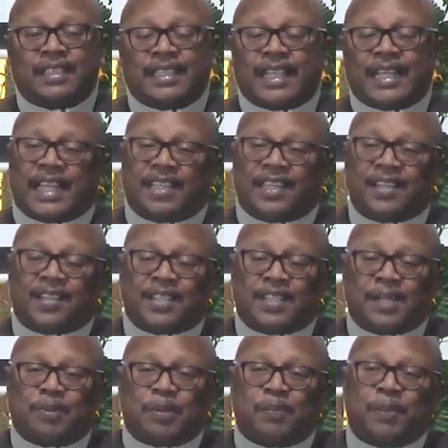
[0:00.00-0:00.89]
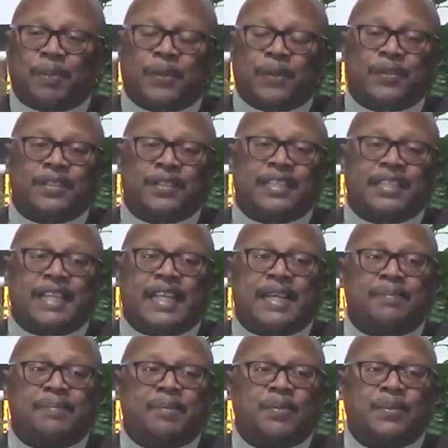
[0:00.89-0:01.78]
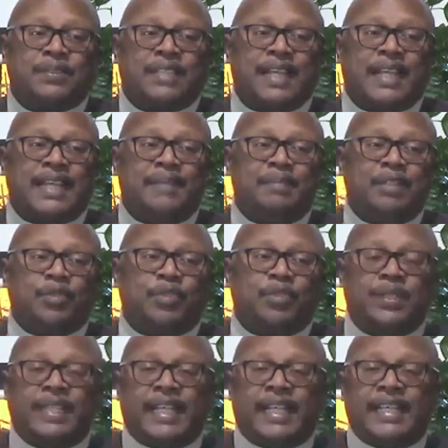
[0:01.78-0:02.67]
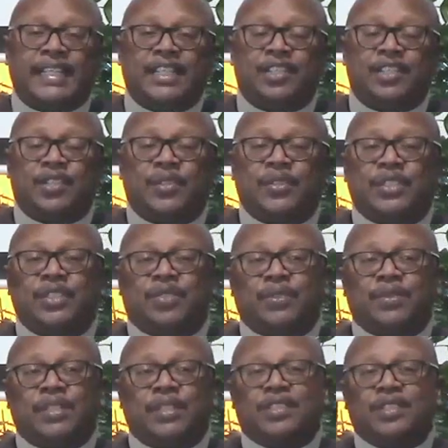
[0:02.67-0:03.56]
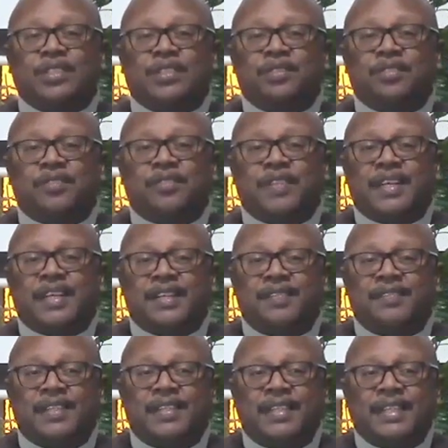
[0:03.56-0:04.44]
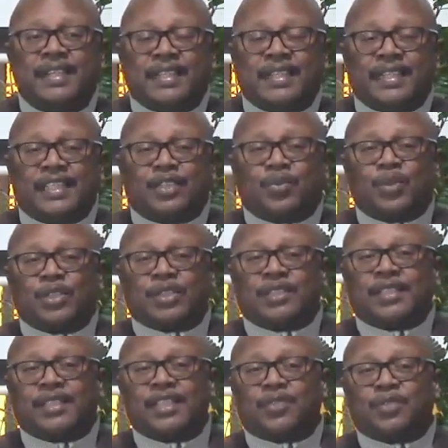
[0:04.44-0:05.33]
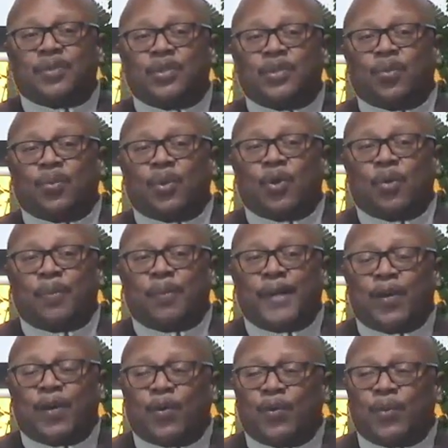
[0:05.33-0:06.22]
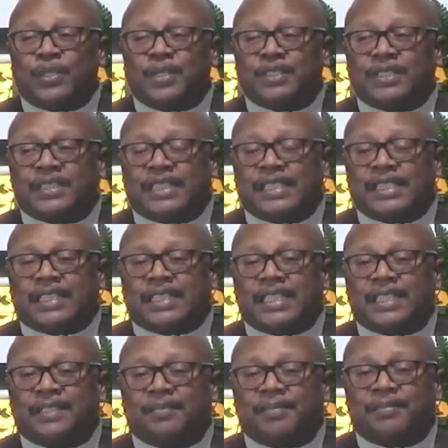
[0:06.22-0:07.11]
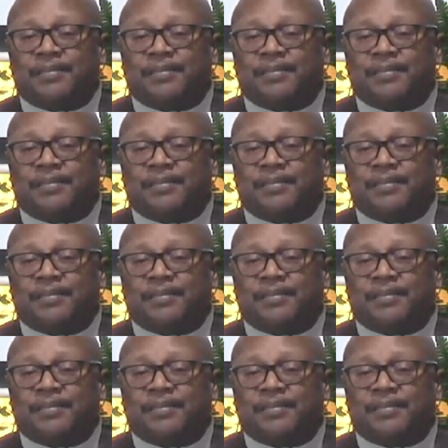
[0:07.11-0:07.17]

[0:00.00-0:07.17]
I looked up the period of time. It was between 80, 33, and 35. Guess what the world power was at that time?